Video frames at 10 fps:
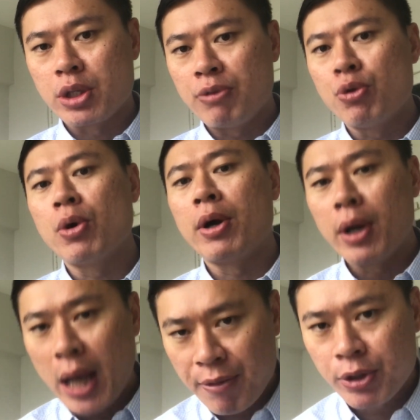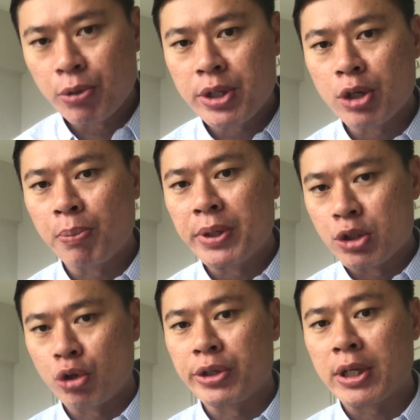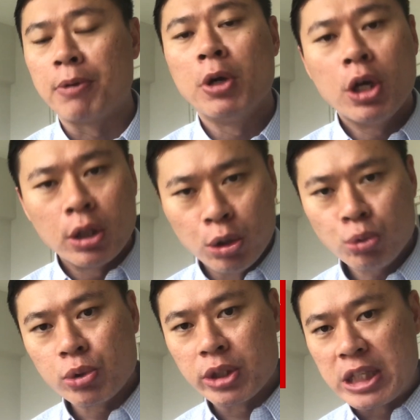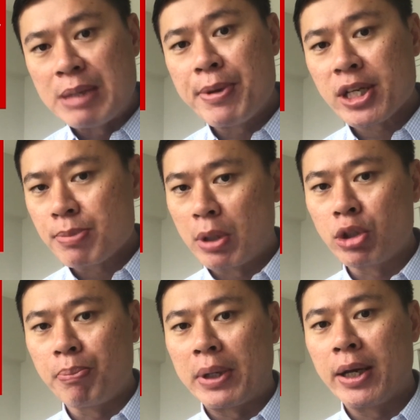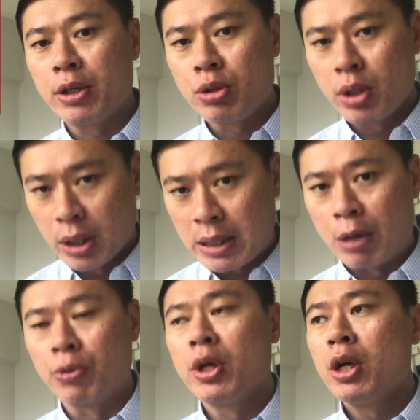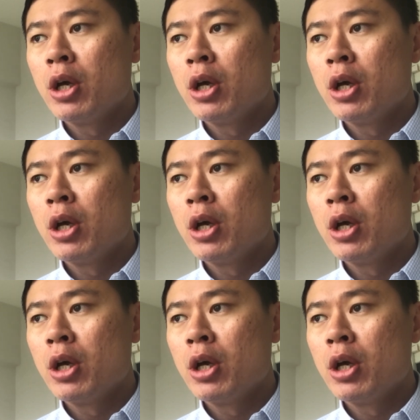If you haven't already opened a joint account, look to the DBS Multiplier account.